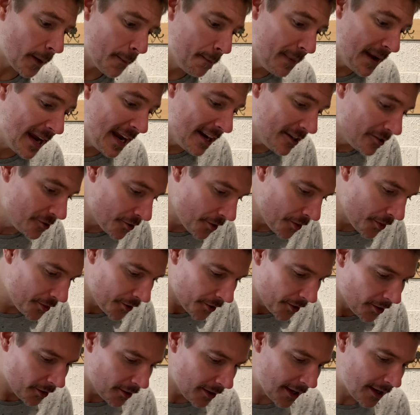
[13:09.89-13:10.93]
Page
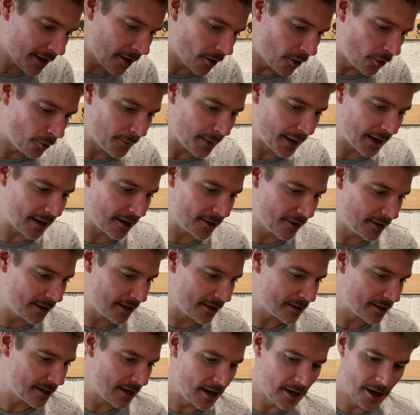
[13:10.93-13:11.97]
30. Oh my
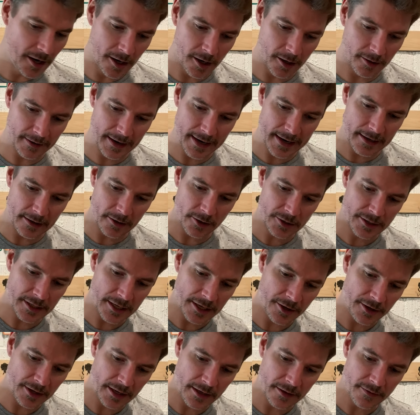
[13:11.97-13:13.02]
goodness. All right, looks
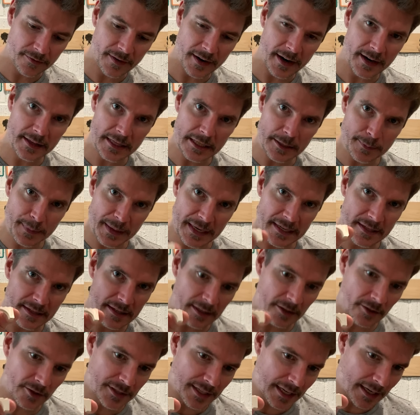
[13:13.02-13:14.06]
like you need to find this piece
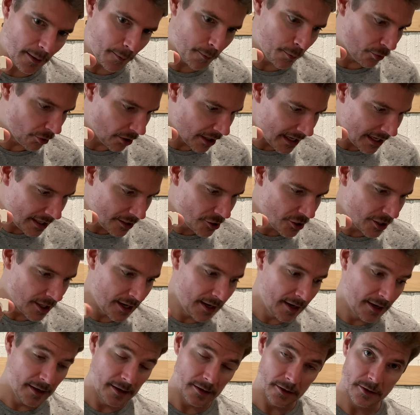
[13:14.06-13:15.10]
that looks like a bridge.
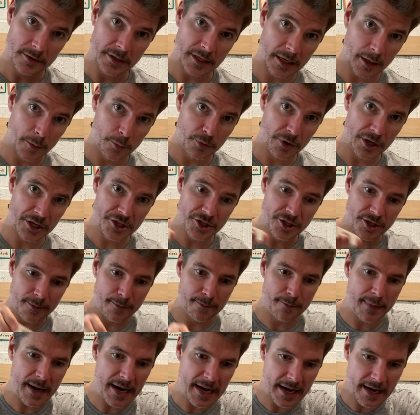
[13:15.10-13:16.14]
Looks like a bridge to
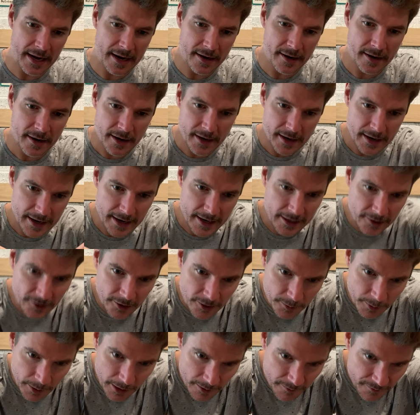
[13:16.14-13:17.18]
me. And
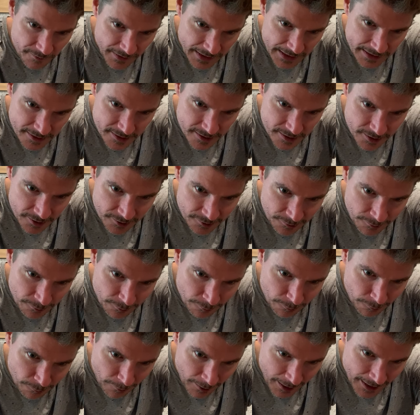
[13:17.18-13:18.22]
look where it fits.
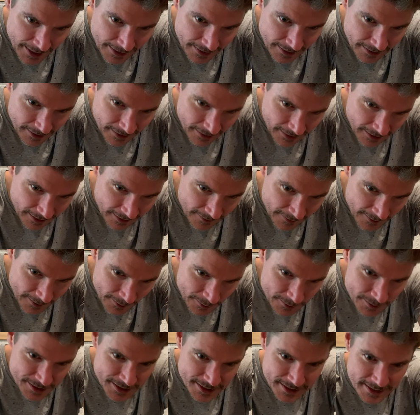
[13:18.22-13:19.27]
Right on
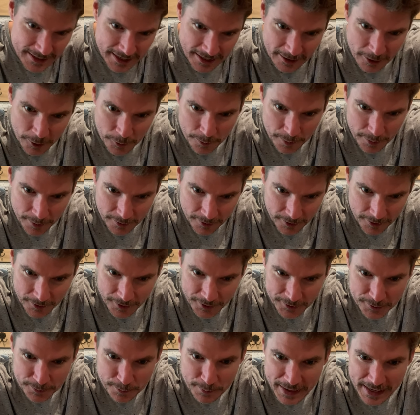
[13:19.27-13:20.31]
those yellow or
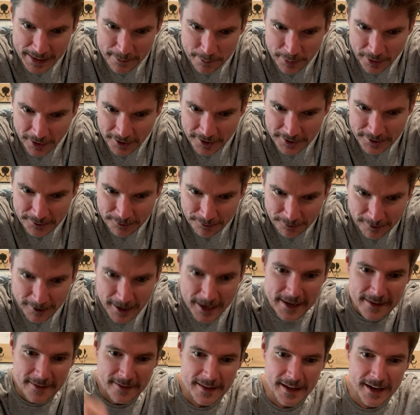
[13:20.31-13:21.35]
those pink parts
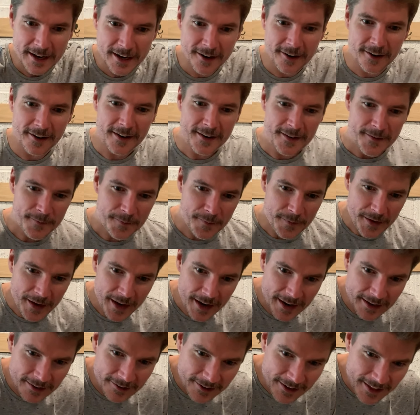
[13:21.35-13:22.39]
right there.
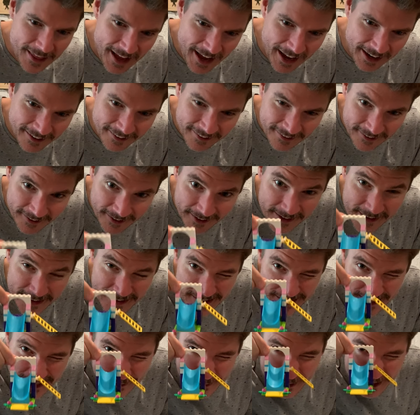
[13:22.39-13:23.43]
Hey, look at that. Can you
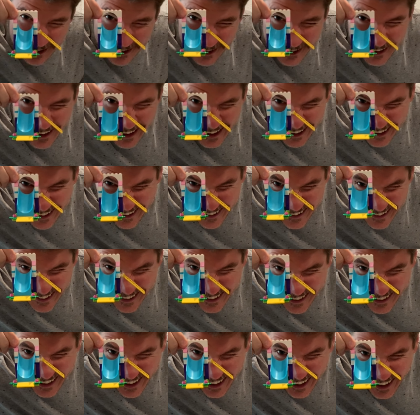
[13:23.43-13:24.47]
see me through there?
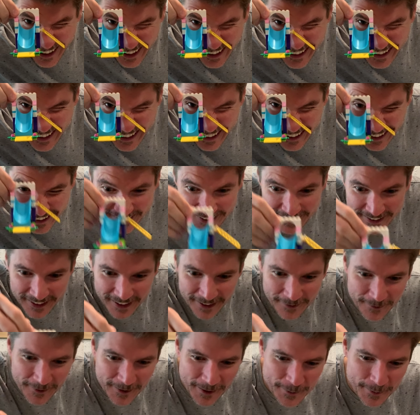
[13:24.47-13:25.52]
Hi.
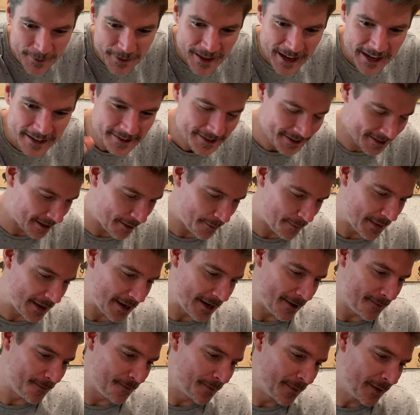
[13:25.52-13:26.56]
I wonder what that's going to
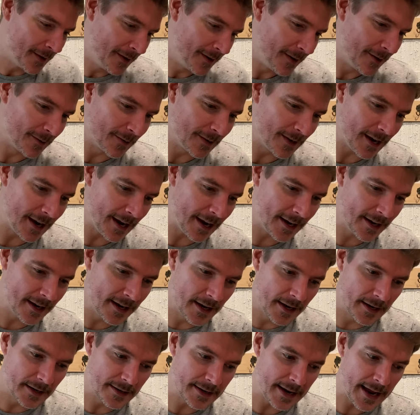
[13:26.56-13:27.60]
be. Okay,
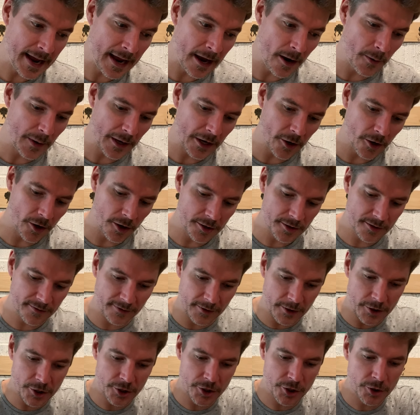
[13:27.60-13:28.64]
now it calls
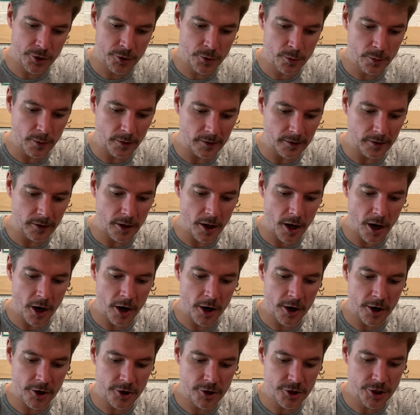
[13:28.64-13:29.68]
for 2
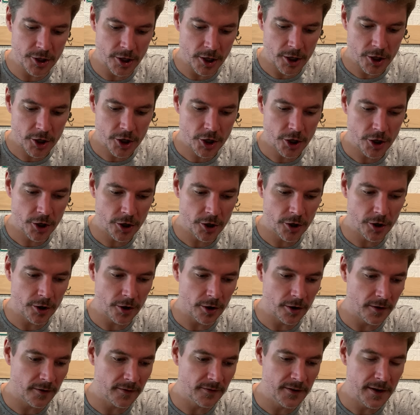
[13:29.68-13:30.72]
large
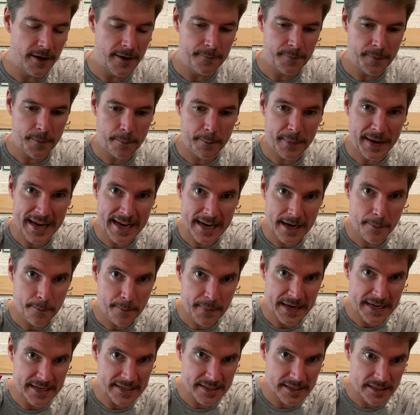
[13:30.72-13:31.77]
curved pink
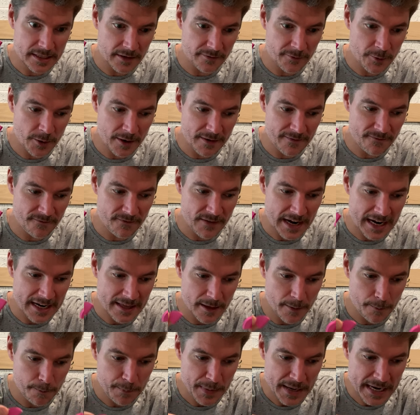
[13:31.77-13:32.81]
pieces. If you can find
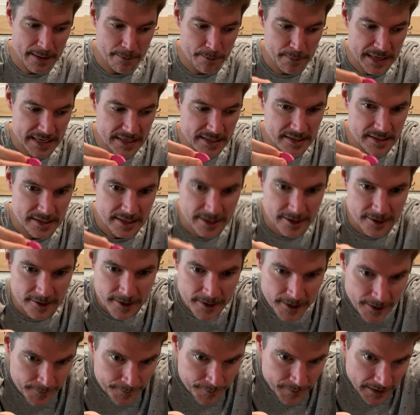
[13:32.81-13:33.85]
the pink pieces here,
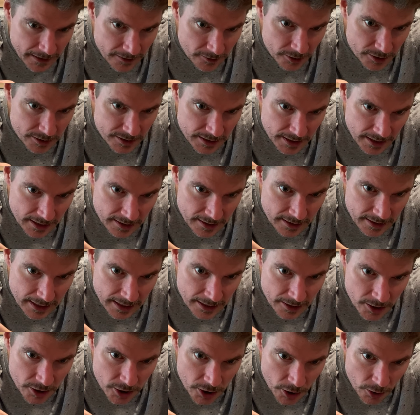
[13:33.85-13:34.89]
it looks like they
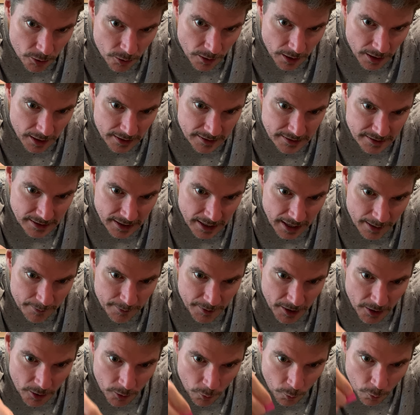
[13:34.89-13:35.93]
go on
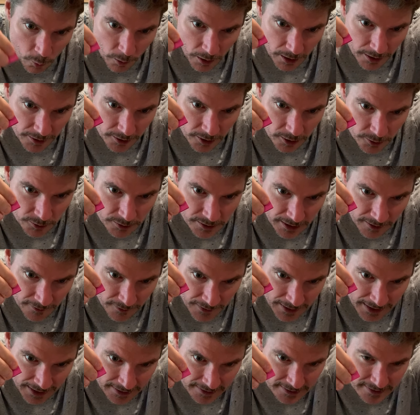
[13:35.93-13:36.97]
top. One goes on
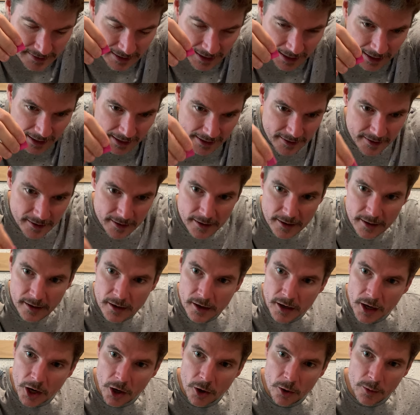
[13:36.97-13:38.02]
that side.
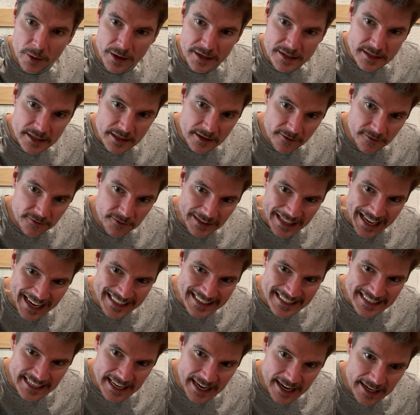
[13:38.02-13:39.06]
Oh, and see the
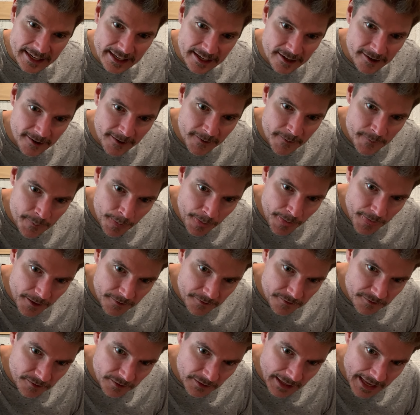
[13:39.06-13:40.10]
flat side here? The
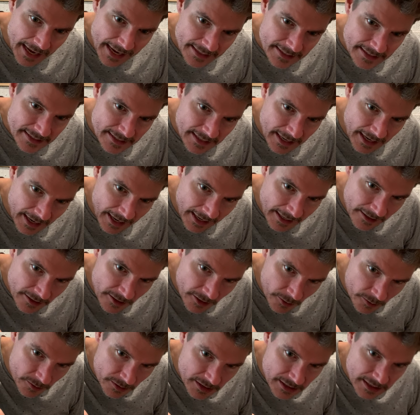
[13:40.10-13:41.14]
flat side
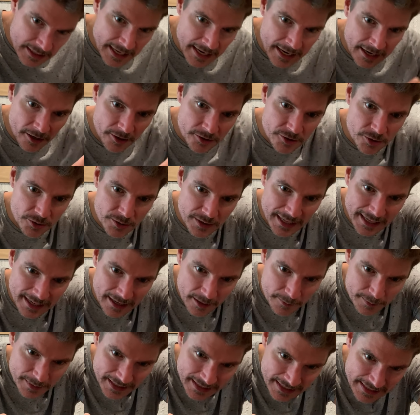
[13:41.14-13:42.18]
goes there, so they
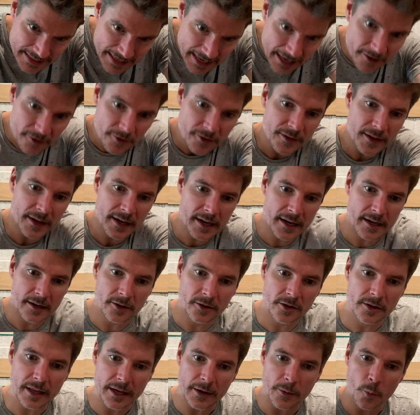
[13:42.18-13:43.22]
come together. They kind of
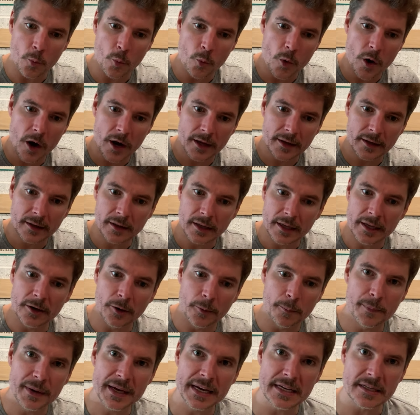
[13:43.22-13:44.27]
look like one little
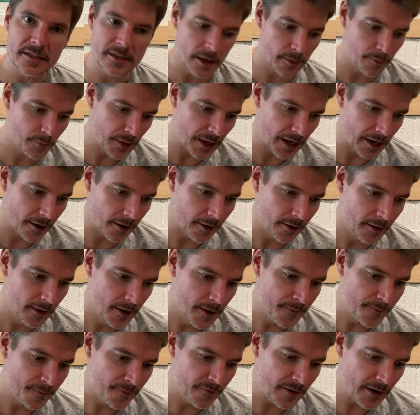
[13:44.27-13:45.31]
piece up there.
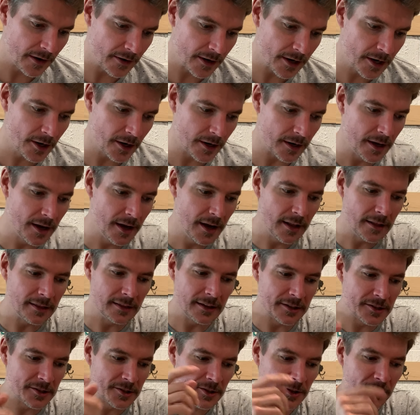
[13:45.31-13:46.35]
Very good.
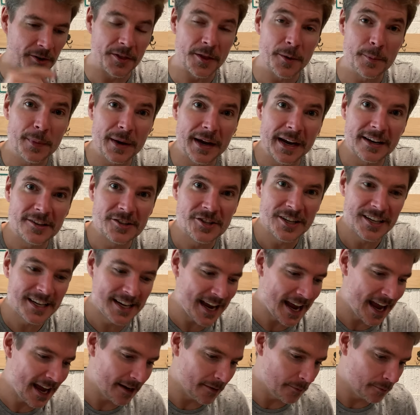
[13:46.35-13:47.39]
Let's turn the page
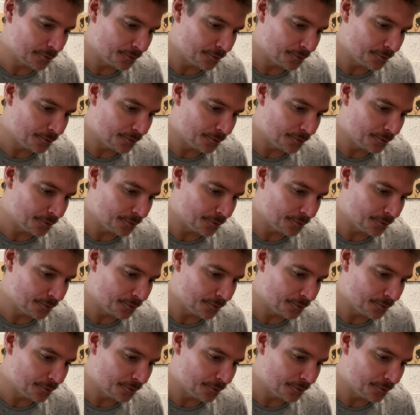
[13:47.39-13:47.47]
again.